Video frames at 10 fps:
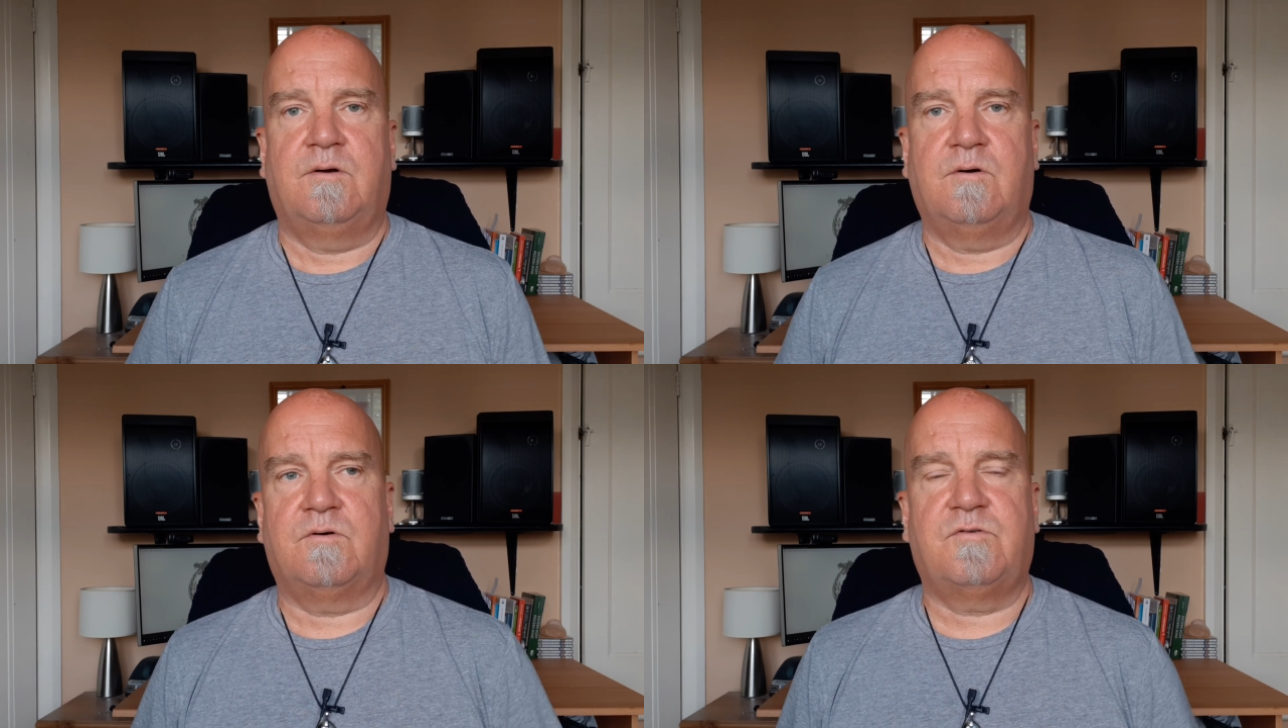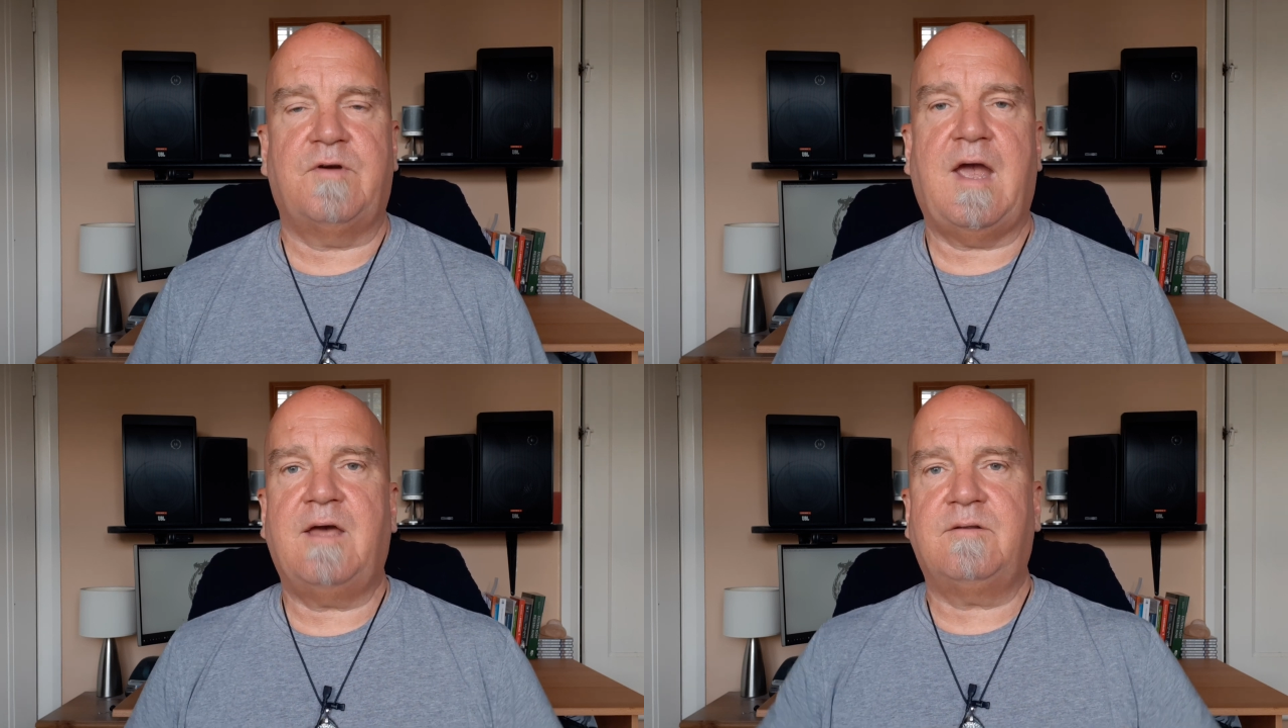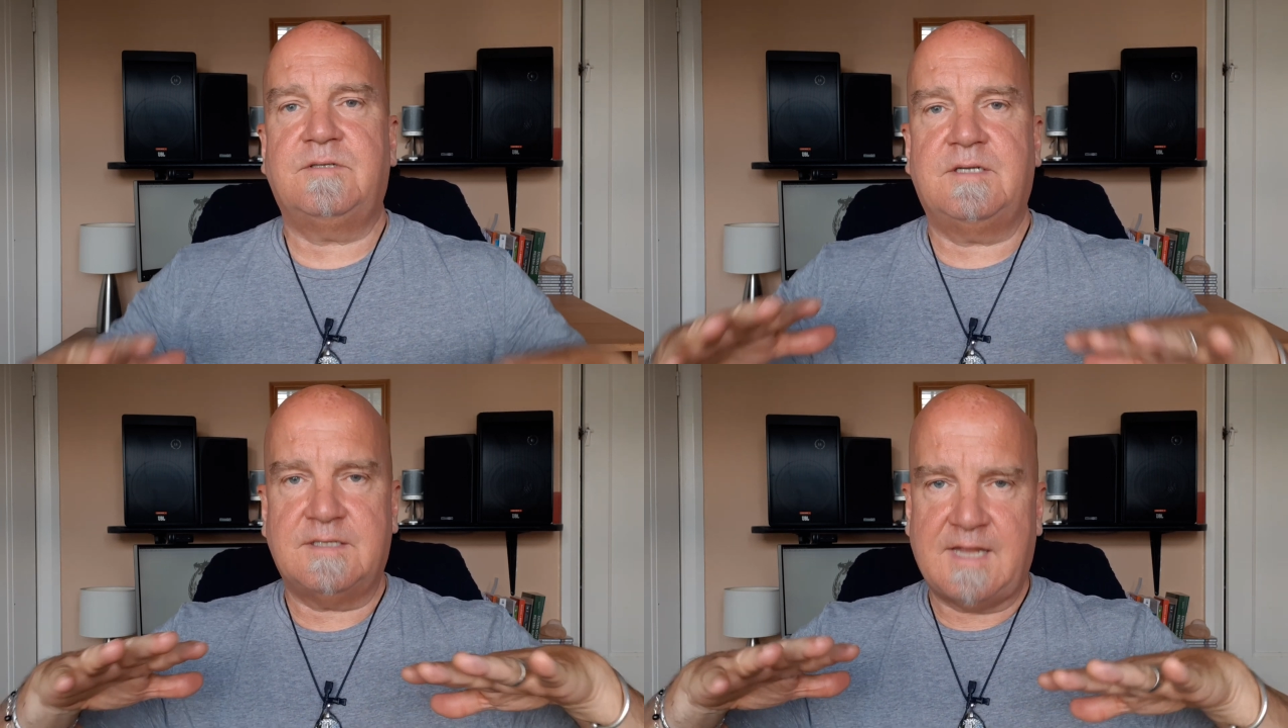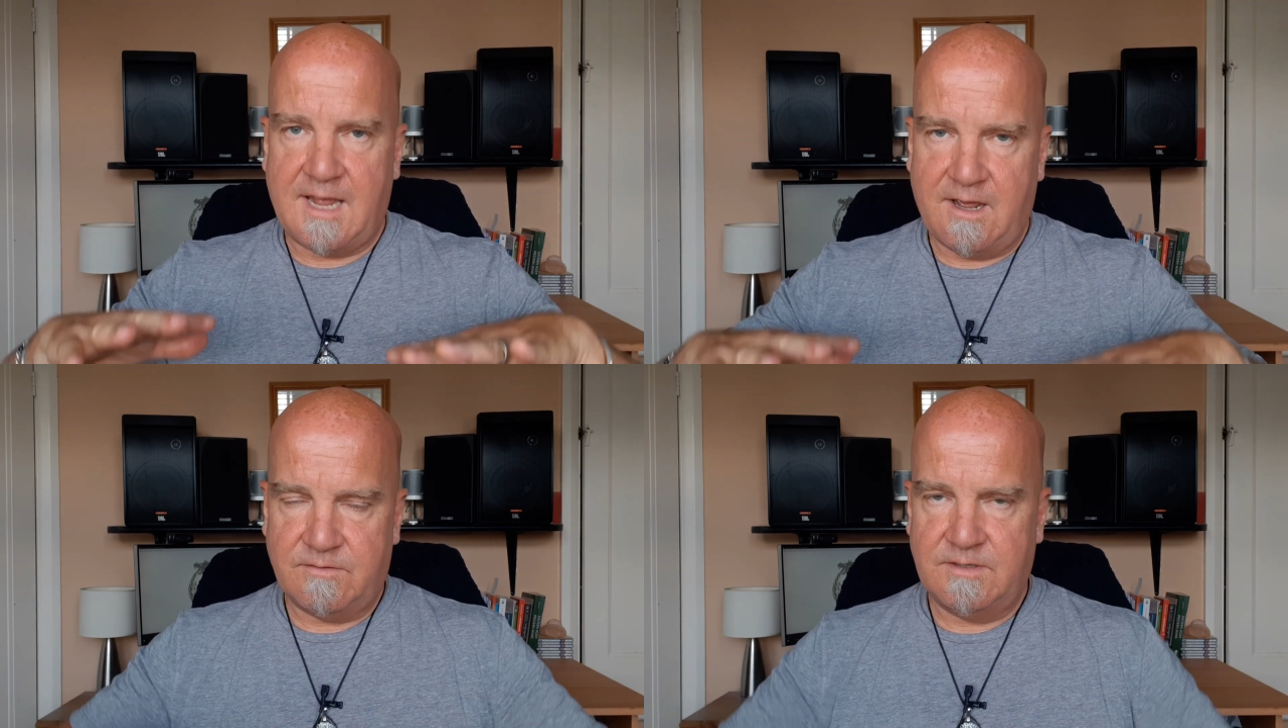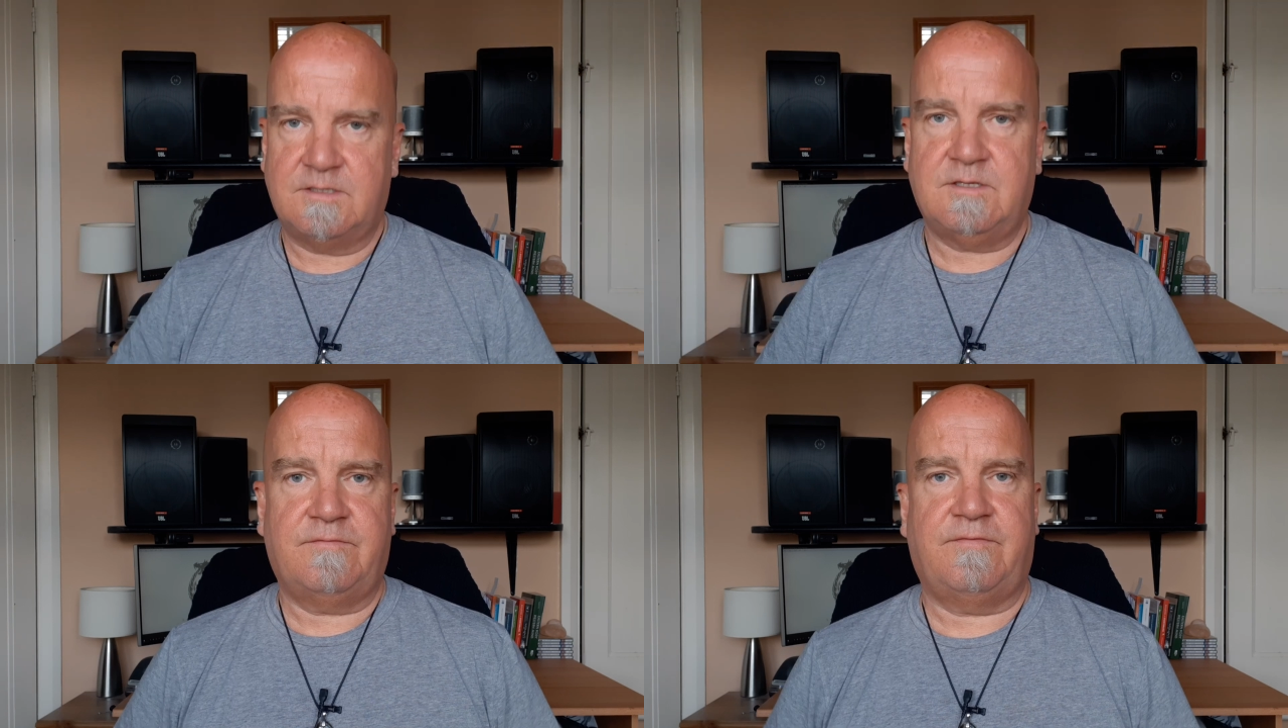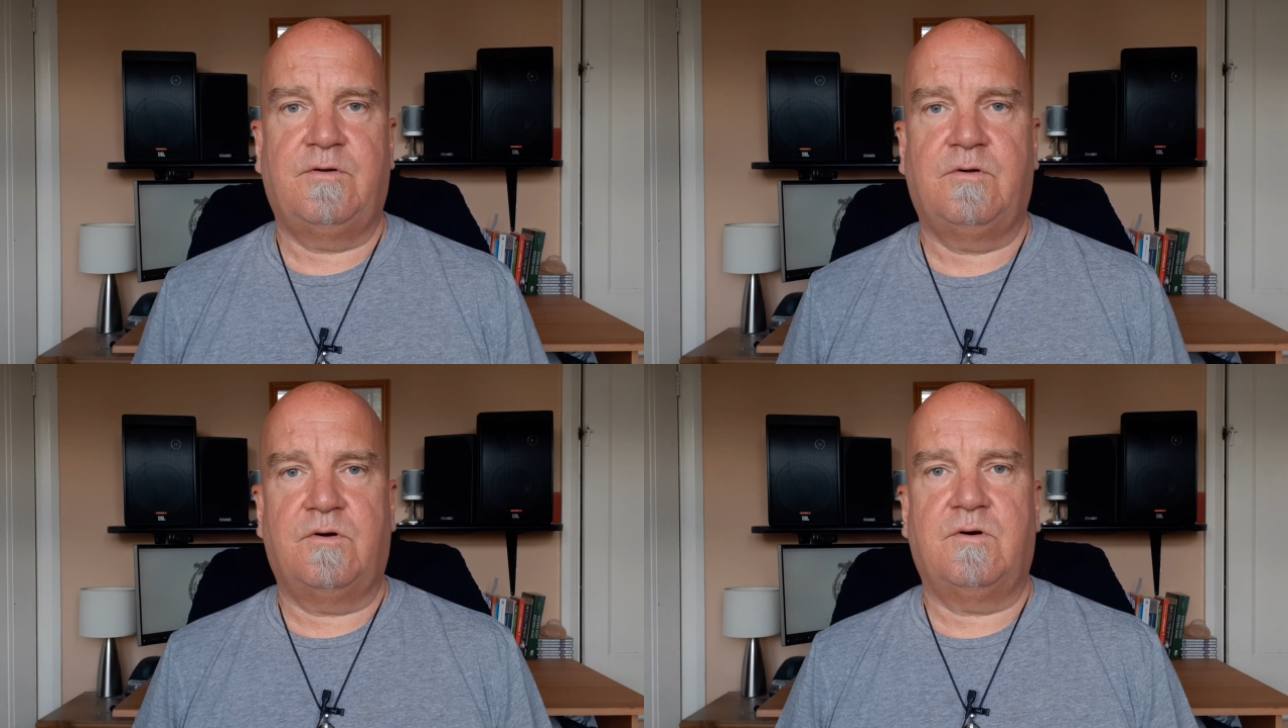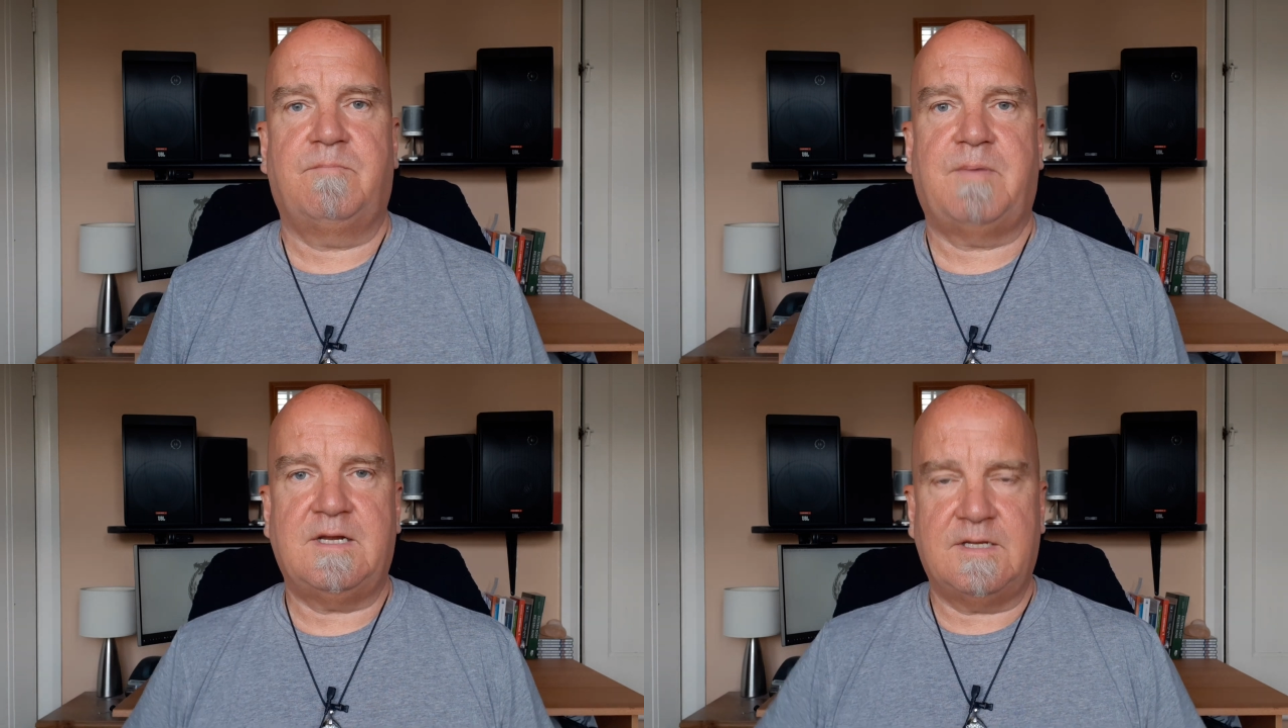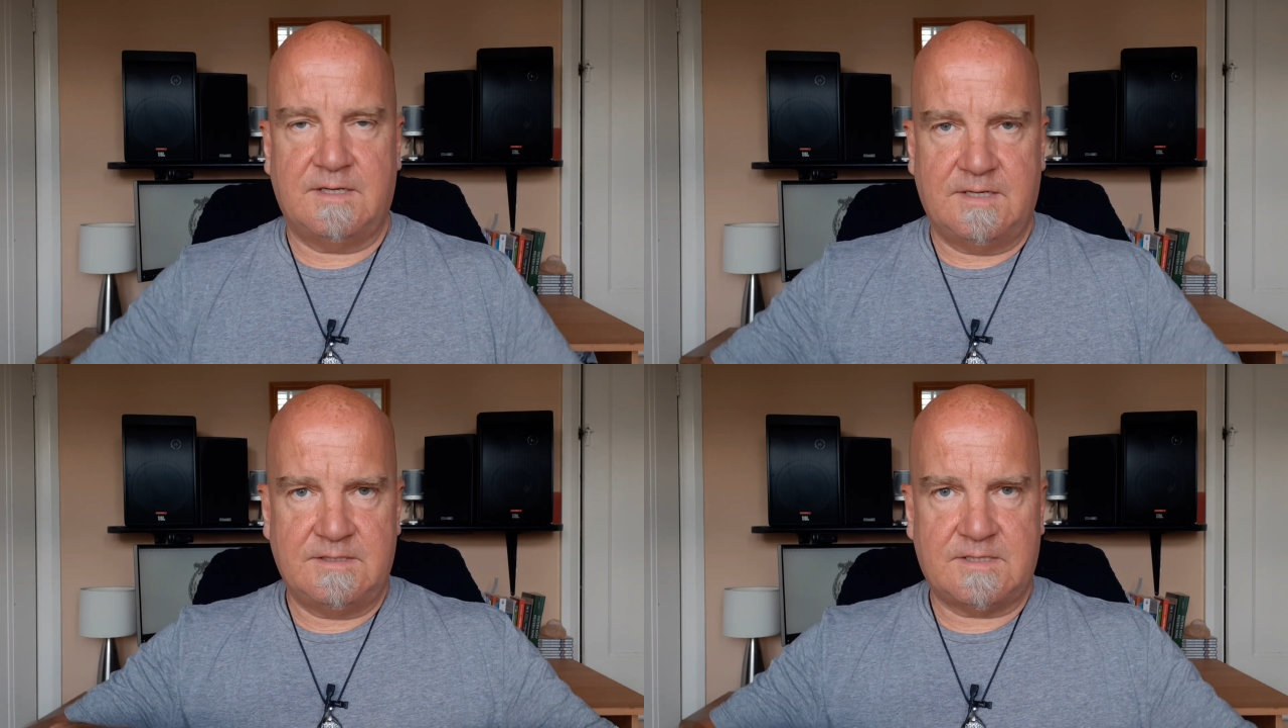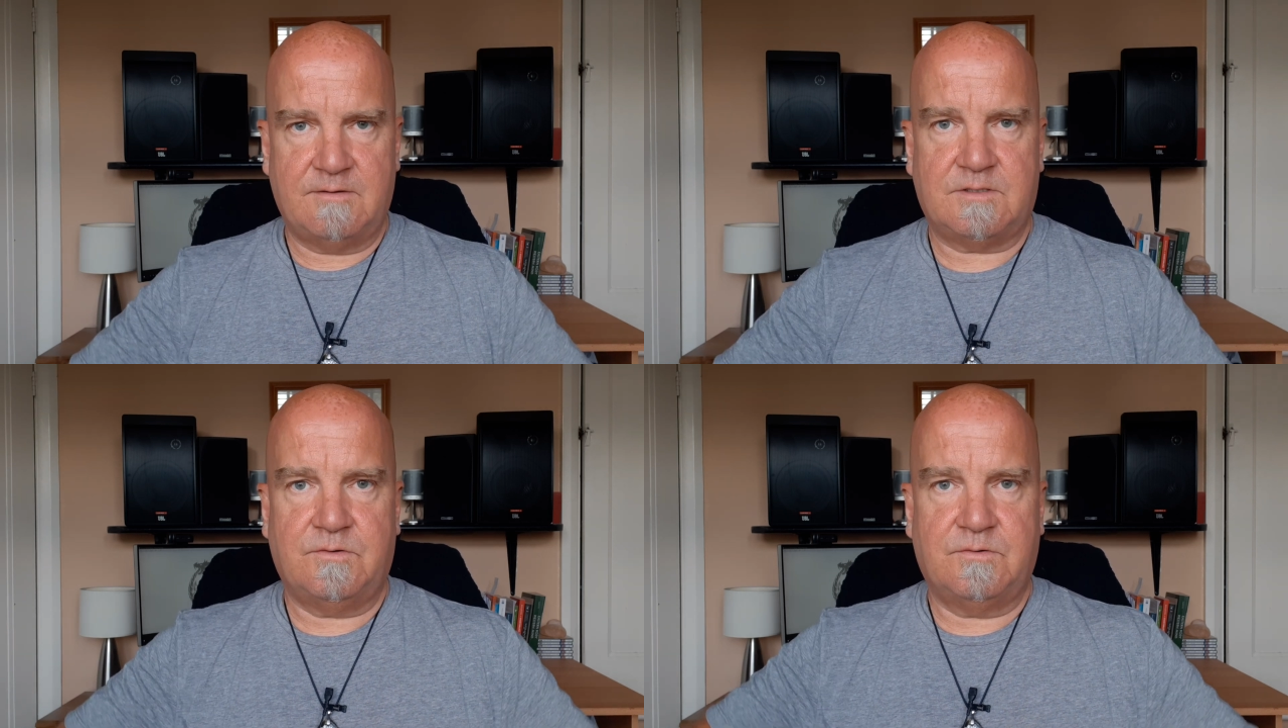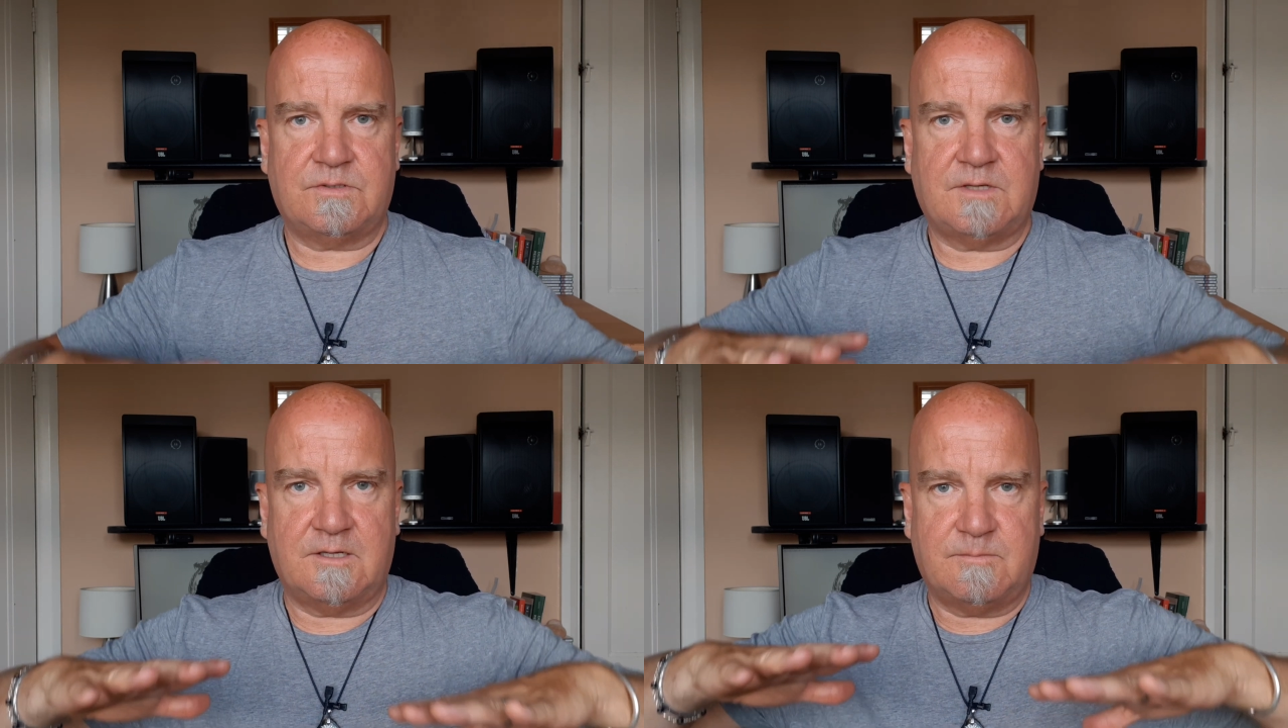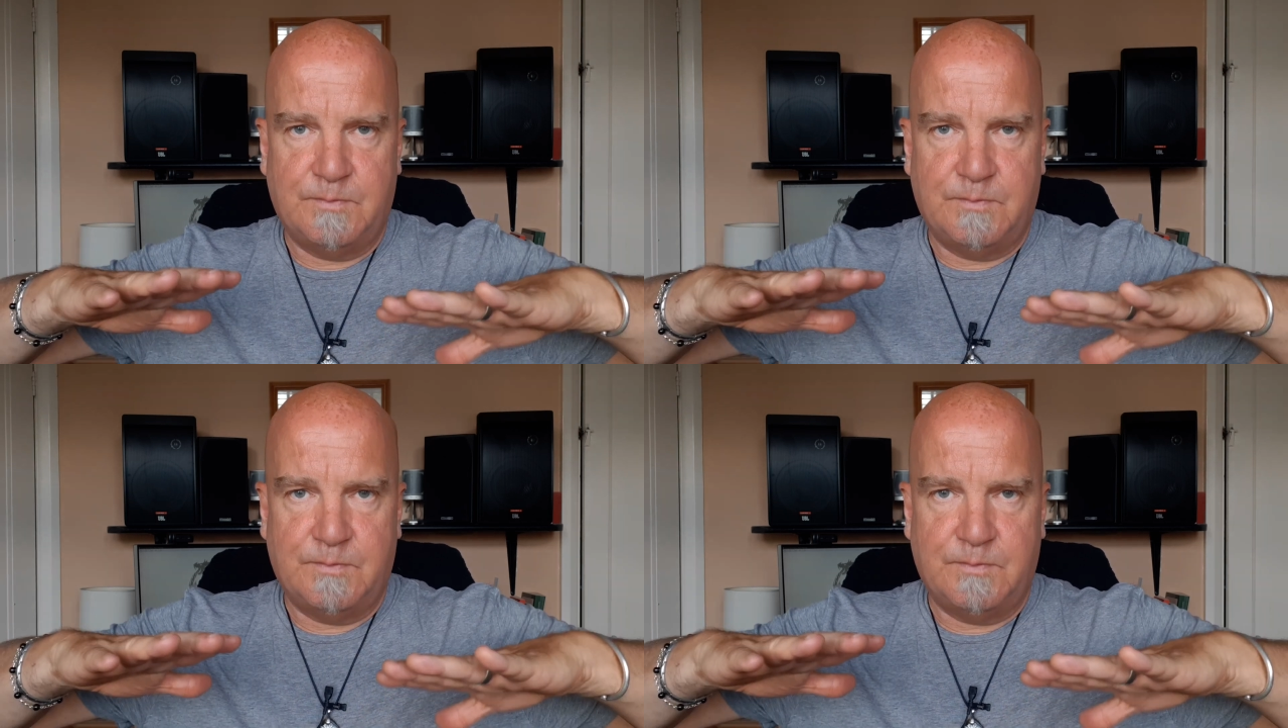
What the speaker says: or grounding down into the floor, bending your knees, going to horse stance,